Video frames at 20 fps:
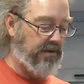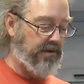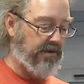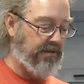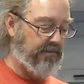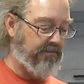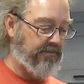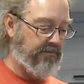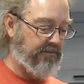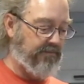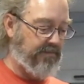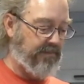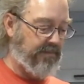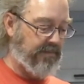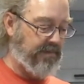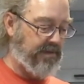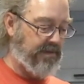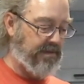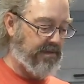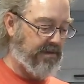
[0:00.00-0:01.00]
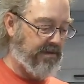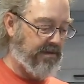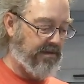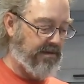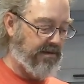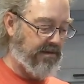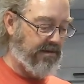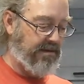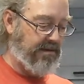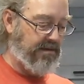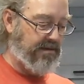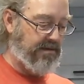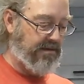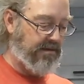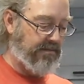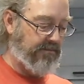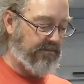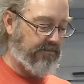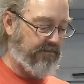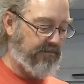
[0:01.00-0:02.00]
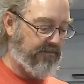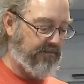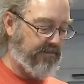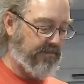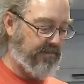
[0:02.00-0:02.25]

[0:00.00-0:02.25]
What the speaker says: I buy a lot higher.